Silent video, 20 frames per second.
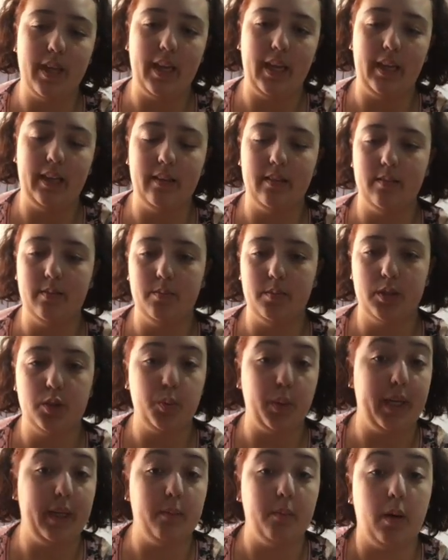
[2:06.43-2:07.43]
in
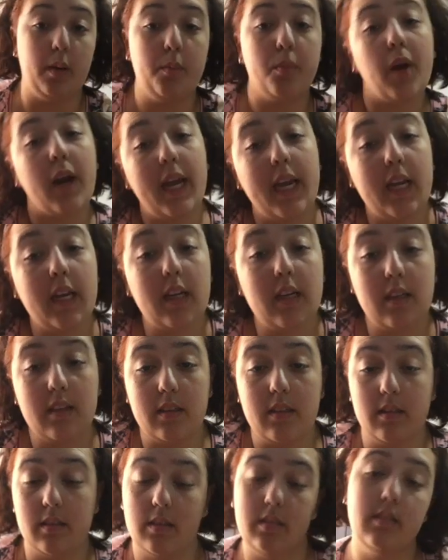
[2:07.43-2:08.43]
between my break
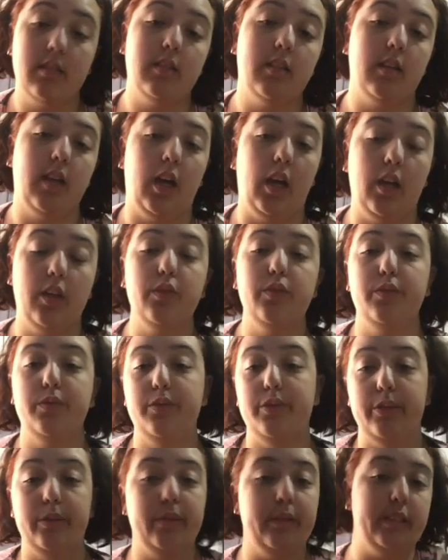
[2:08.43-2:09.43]

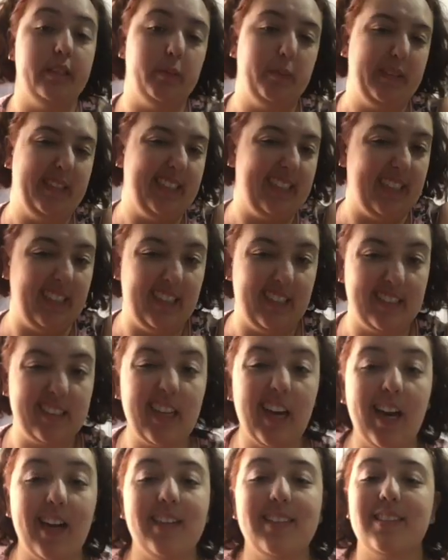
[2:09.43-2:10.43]
do this particular
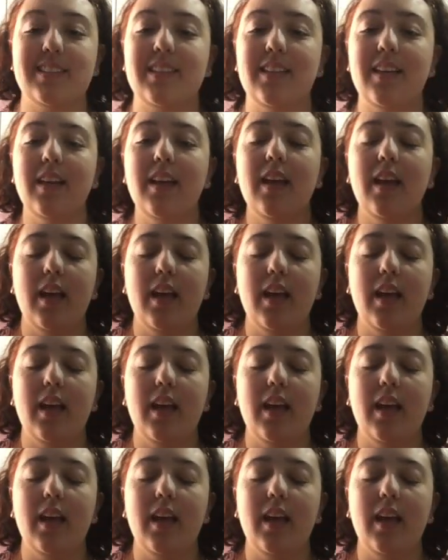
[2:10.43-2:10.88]
task.